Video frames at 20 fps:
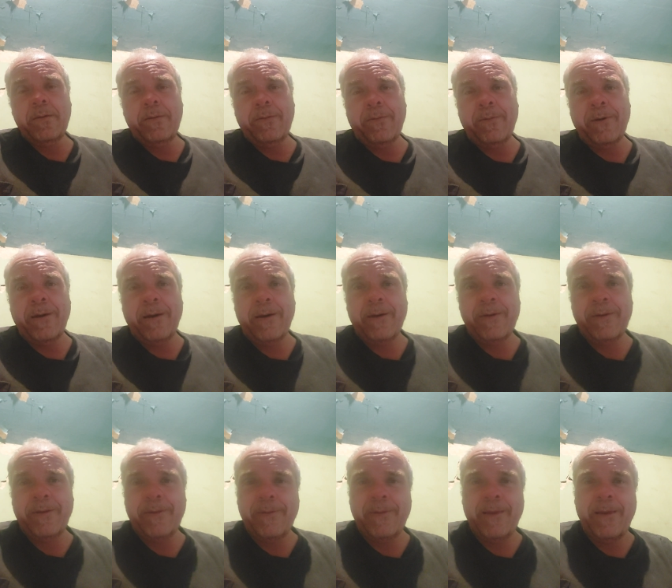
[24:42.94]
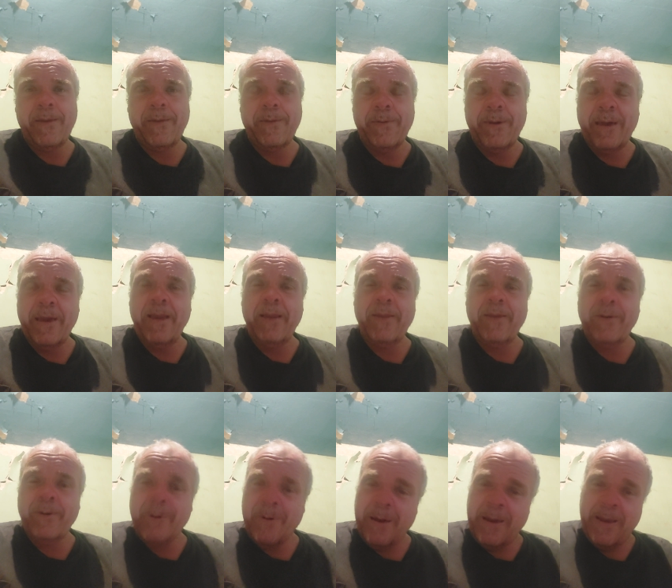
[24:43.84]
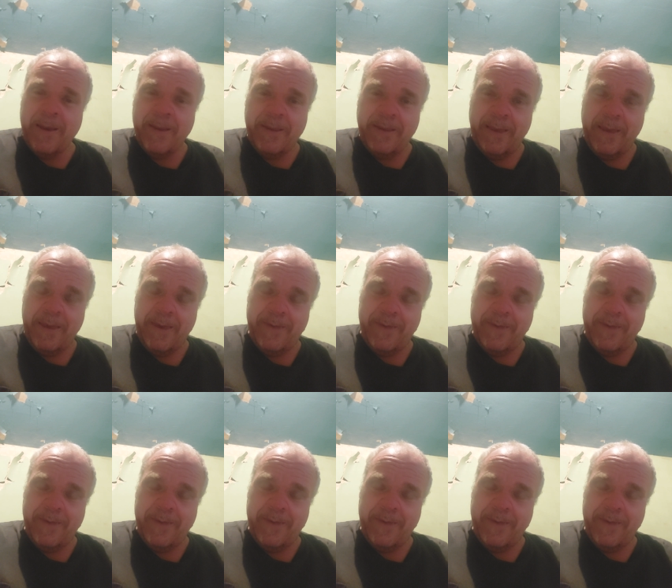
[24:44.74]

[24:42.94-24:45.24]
Well, sometimes we get a little crazy.